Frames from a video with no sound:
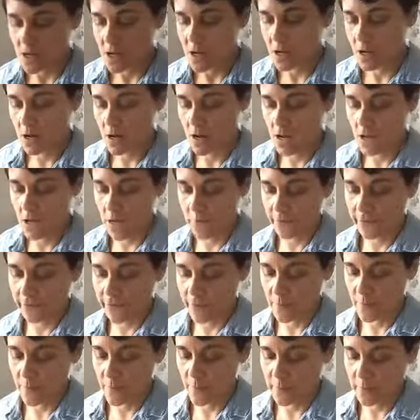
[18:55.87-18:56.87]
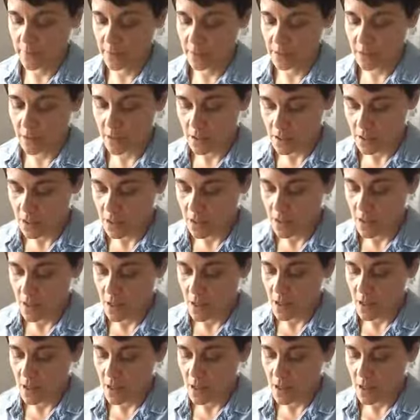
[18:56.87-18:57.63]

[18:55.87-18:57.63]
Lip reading: from a burger,